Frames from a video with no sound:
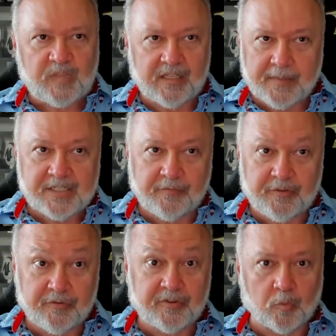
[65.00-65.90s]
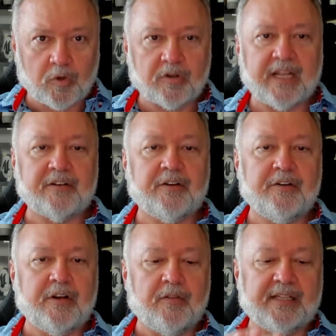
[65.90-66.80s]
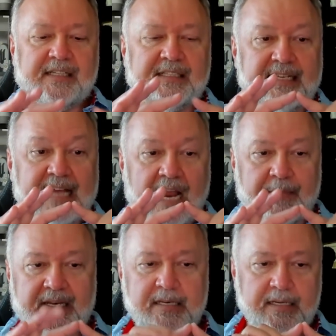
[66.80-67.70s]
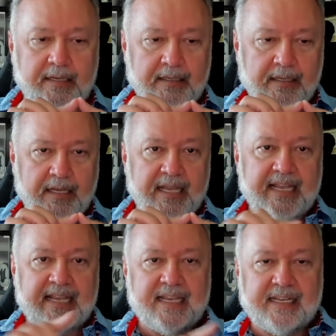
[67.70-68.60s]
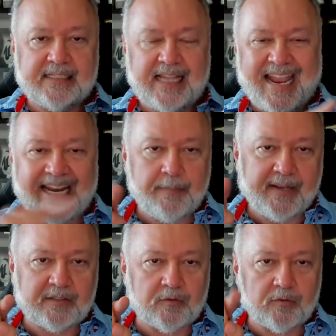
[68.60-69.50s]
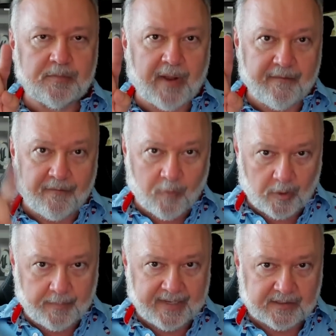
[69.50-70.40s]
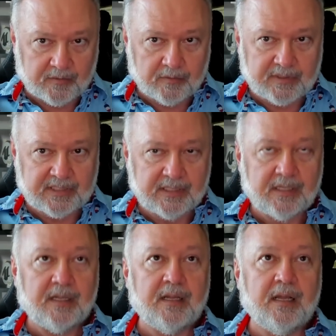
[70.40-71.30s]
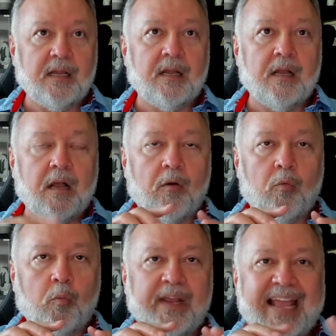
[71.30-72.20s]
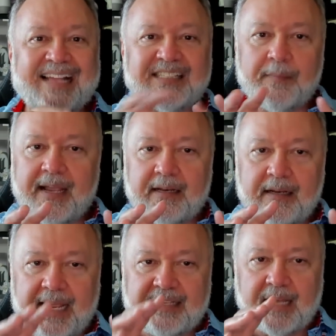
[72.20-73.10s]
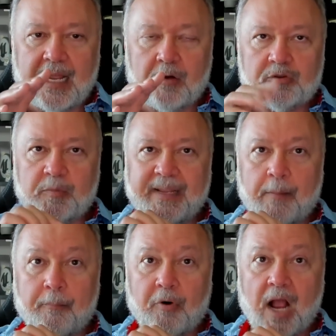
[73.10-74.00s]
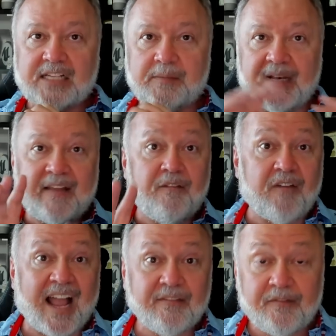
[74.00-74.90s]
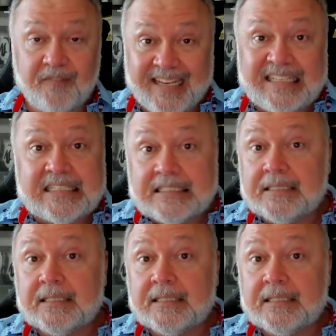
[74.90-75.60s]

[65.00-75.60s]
especially if you use the world editor, you know this. It's a diamond. It is 80 pixels by 40 pixels. We estimated a tile to be approximately five feet.